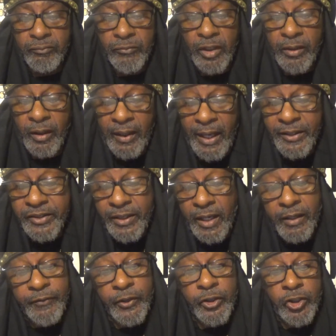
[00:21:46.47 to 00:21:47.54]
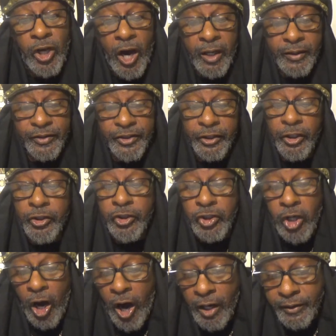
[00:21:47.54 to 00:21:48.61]
And the light shined up in darkness, and the
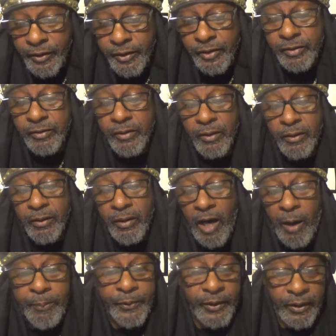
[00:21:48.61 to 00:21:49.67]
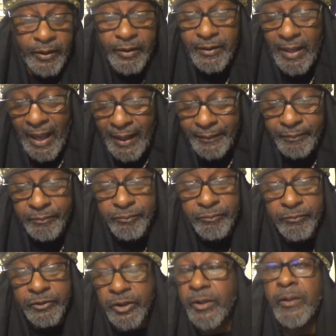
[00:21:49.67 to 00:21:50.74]
darkness comprehended not.
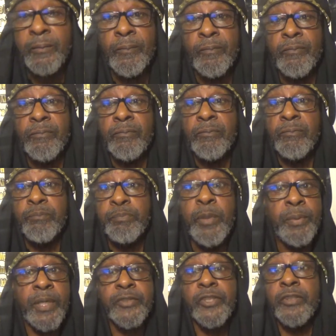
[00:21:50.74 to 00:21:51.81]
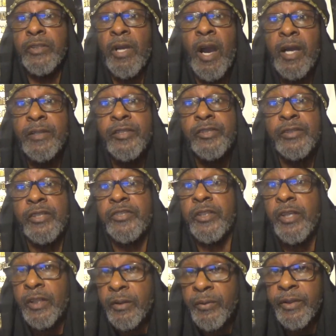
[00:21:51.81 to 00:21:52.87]
See? People that's in darkness, that's
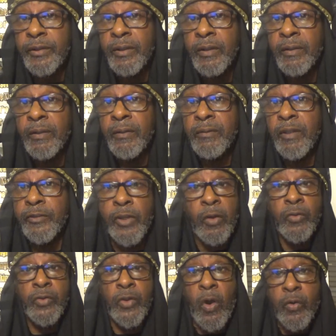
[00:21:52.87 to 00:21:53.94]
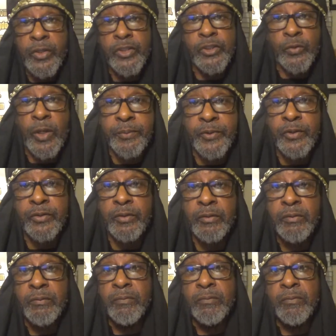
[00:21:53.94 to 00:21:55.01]
ignorant, that don't know these scriptures,
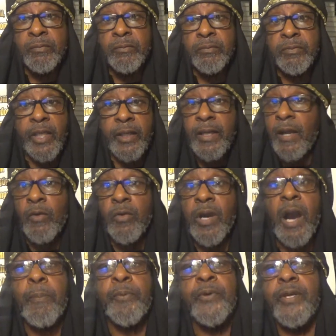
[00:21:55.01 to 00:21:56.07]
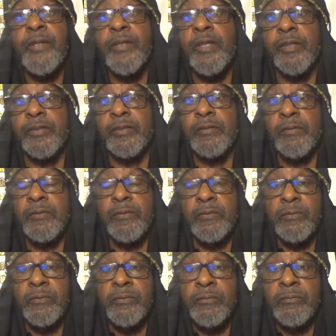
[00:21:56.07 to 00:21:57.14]
they not going to comprehend this.
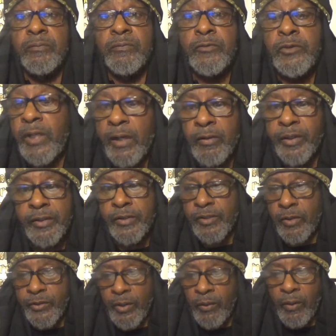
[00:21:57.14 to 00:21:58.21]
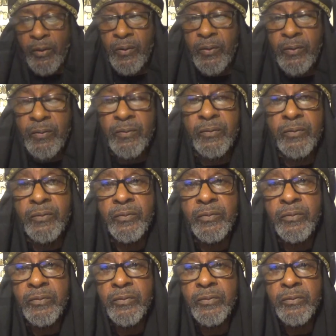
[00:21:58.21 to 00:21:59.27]
You're not going to get this on your own.
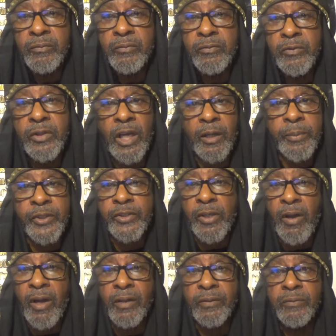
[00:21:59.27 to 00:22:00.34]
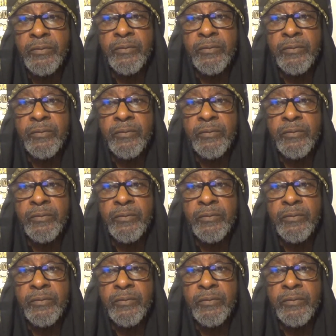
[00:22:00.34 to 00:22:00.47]
You got to be taught.